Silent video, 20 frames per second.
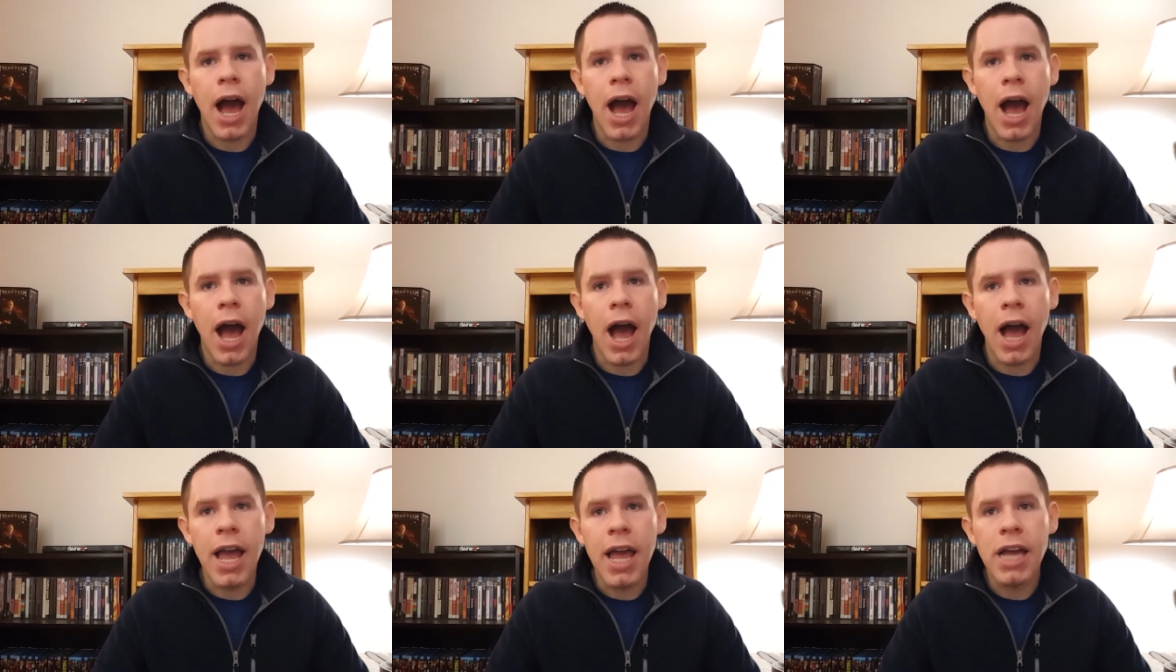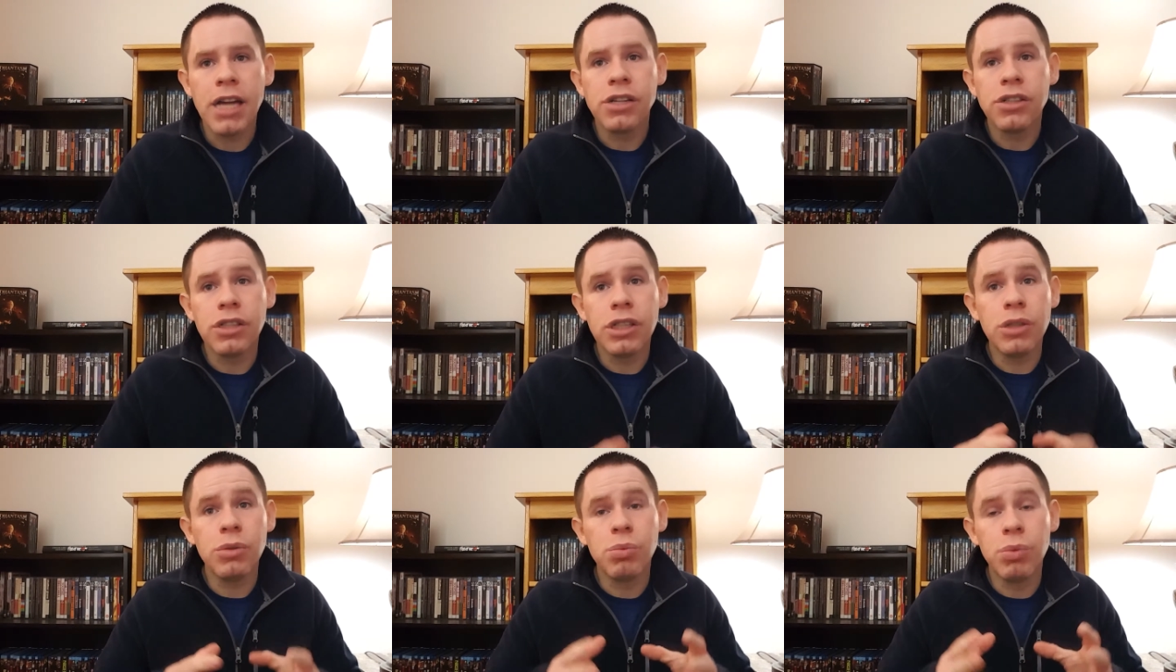I
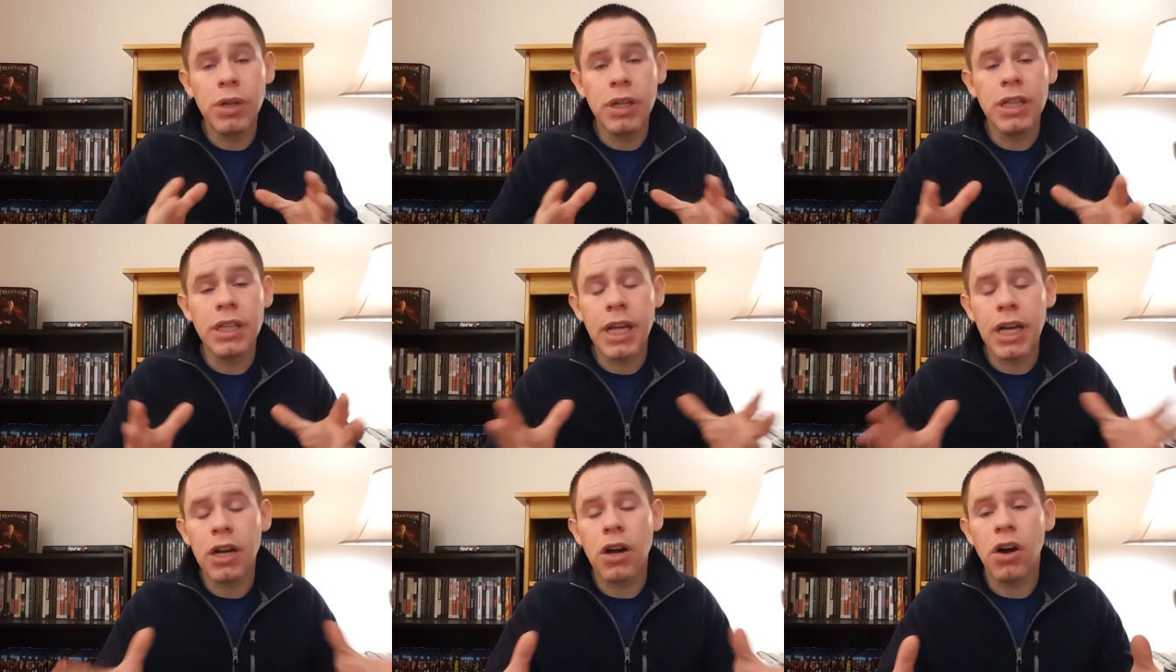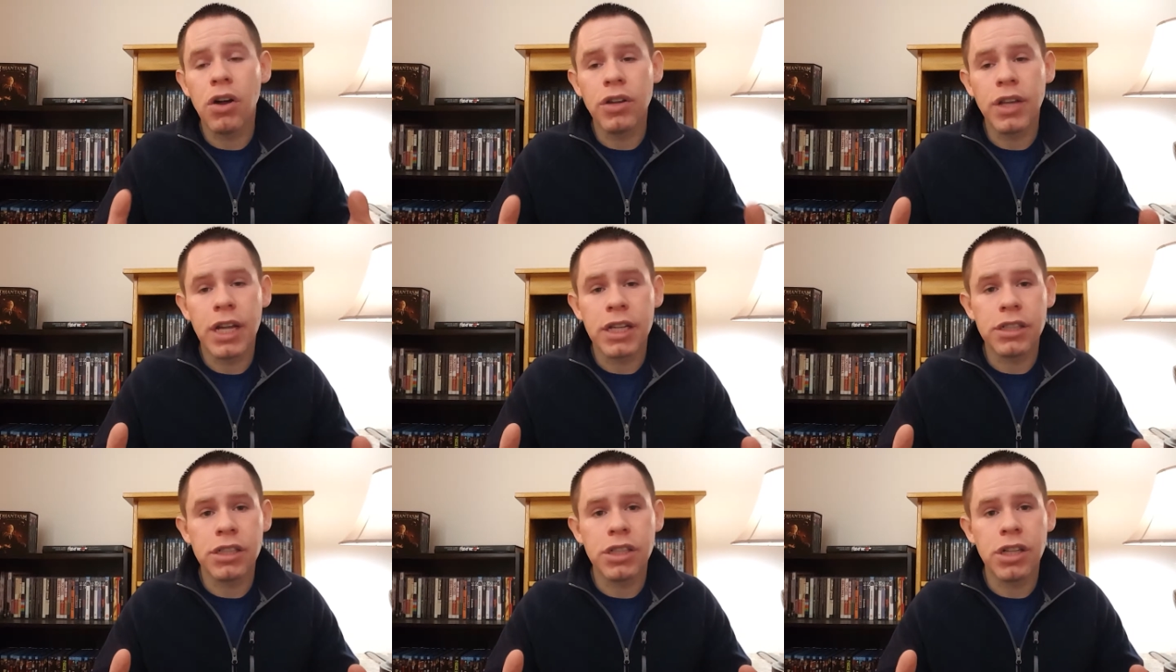actually really like all
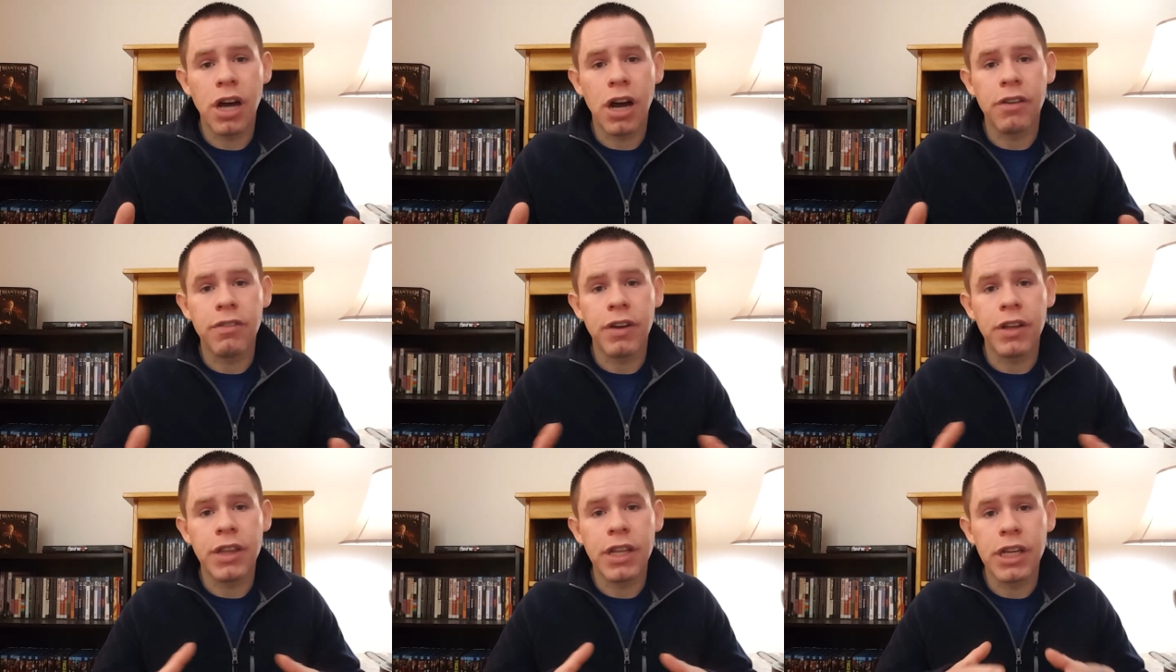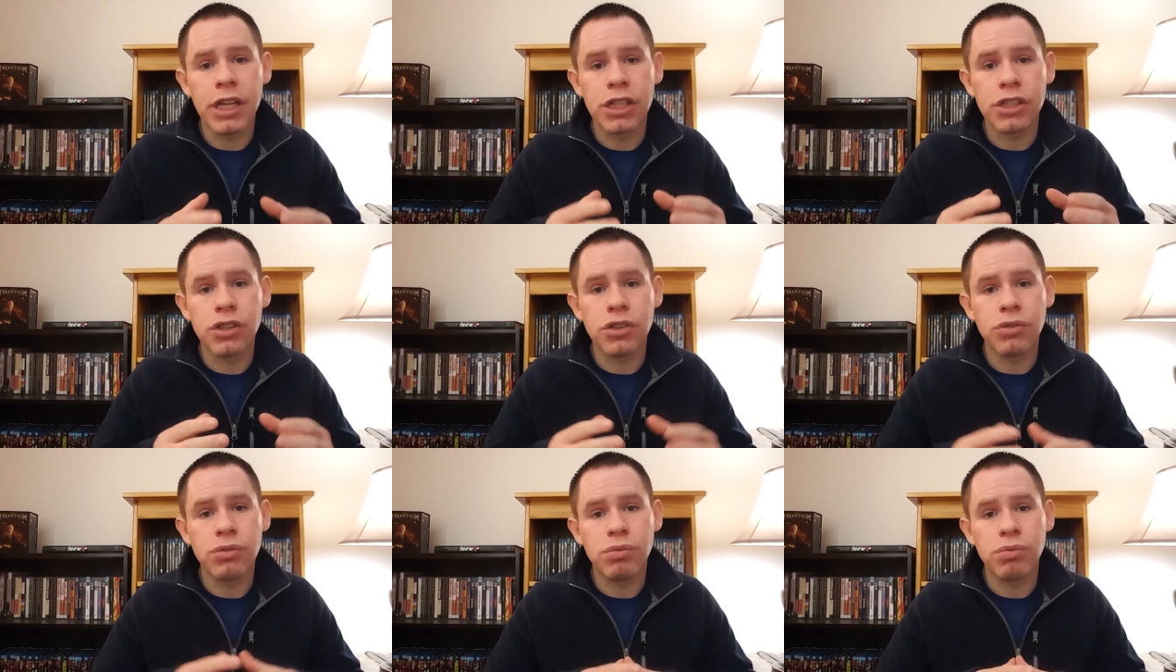that stuff. I think
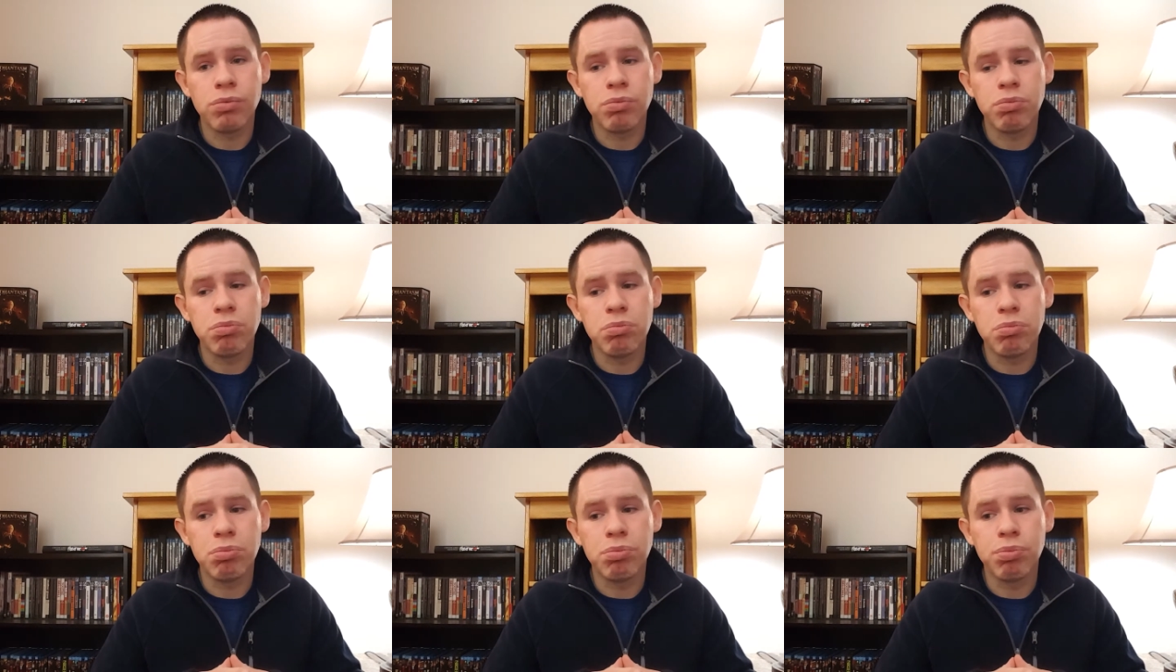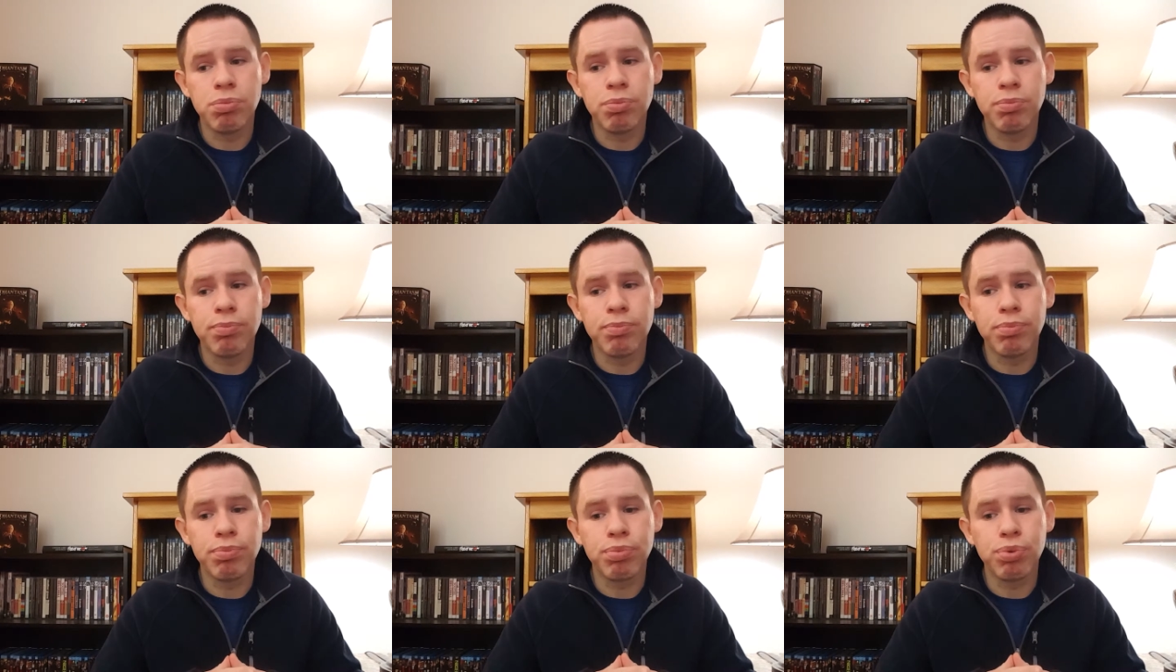it's
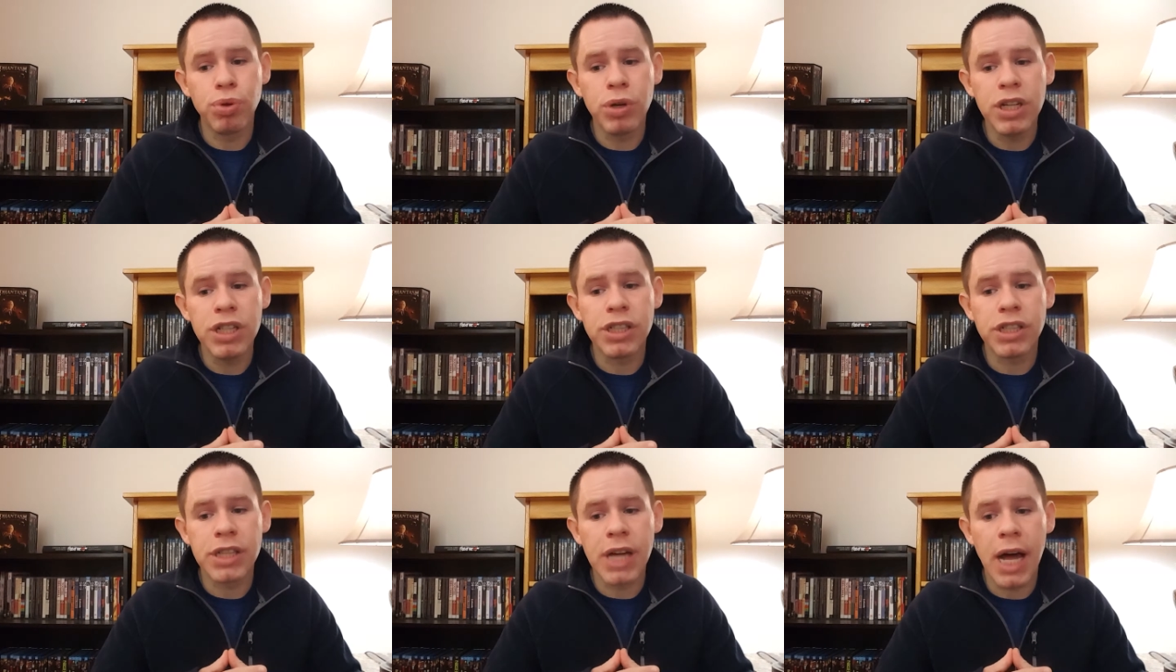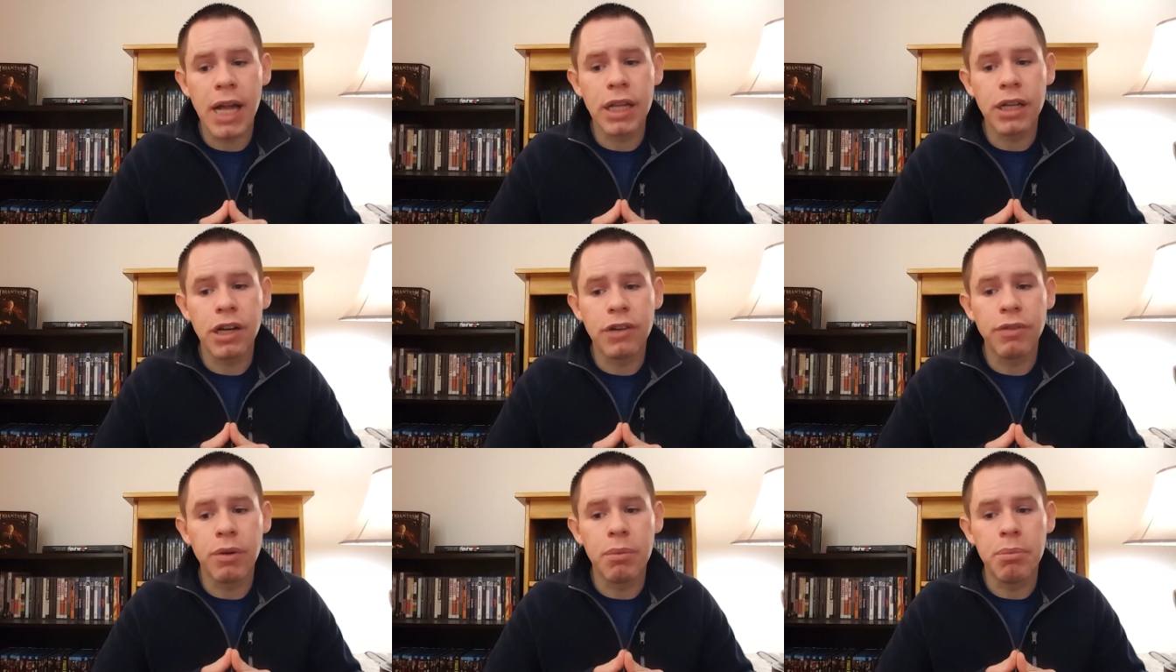pretty
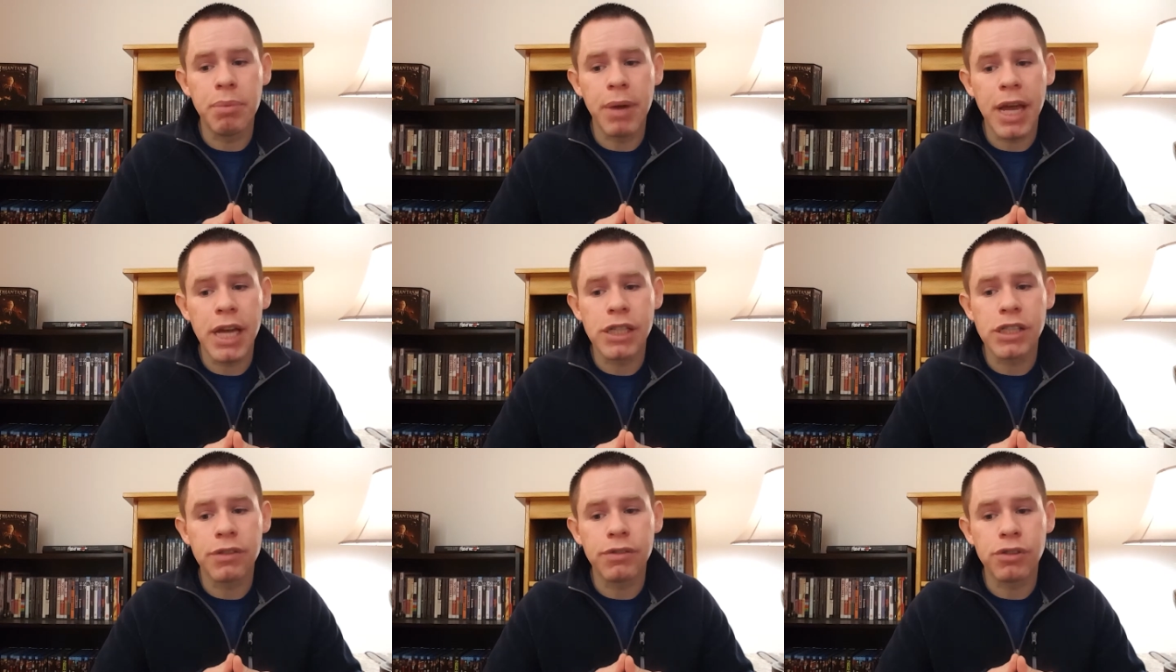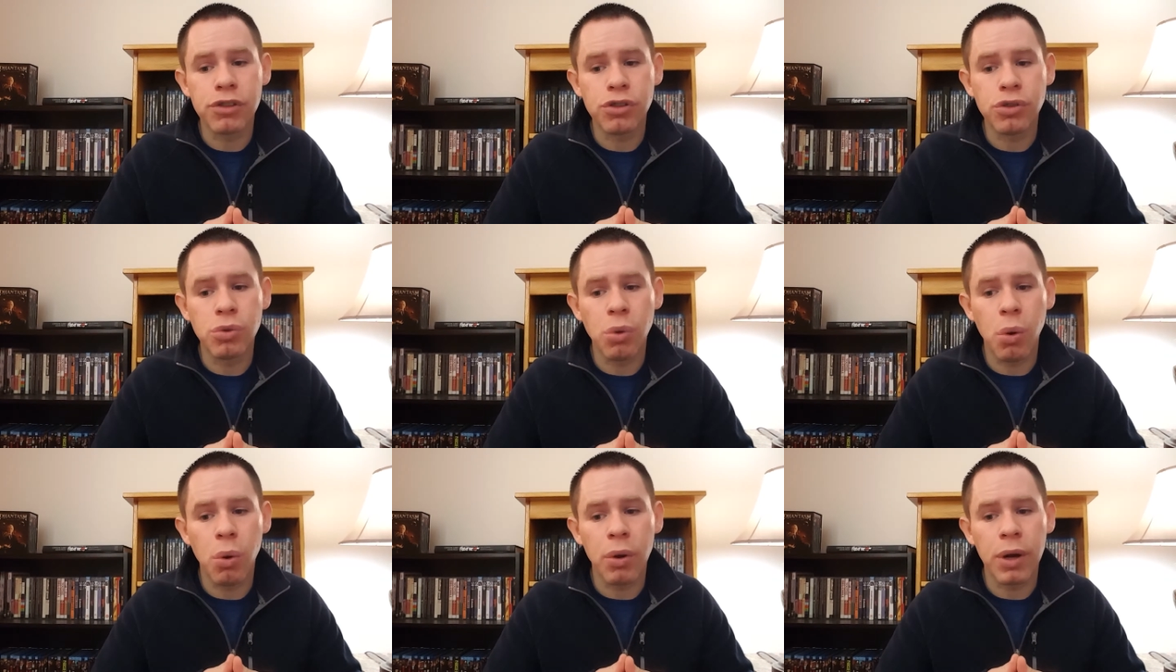solid of a base of a
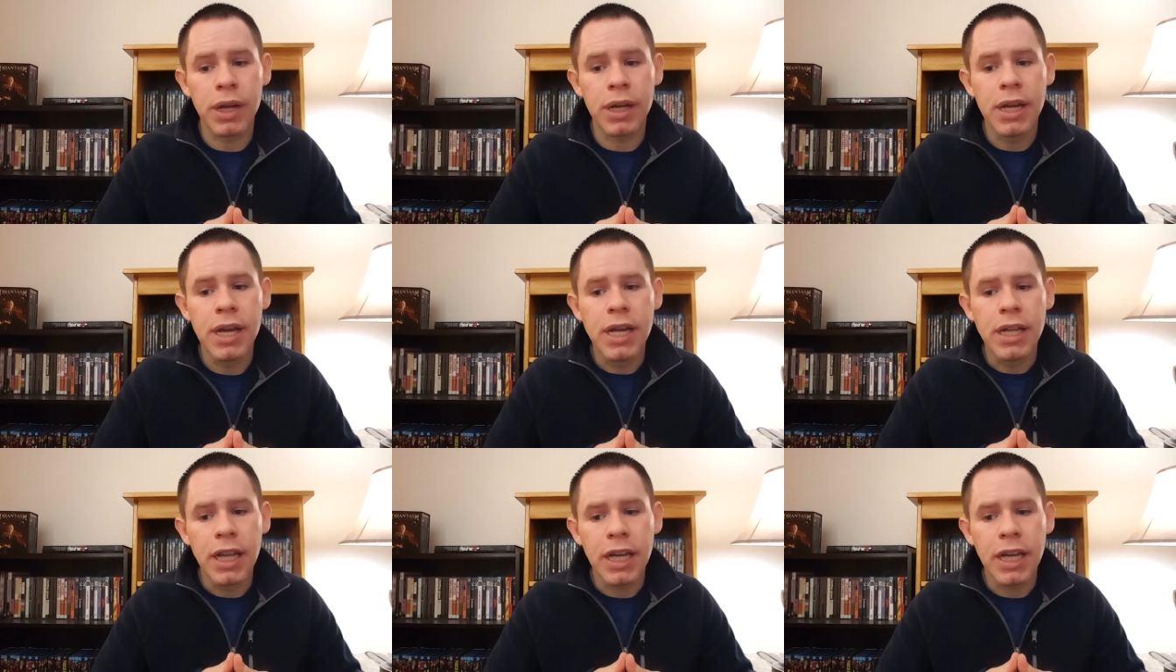story.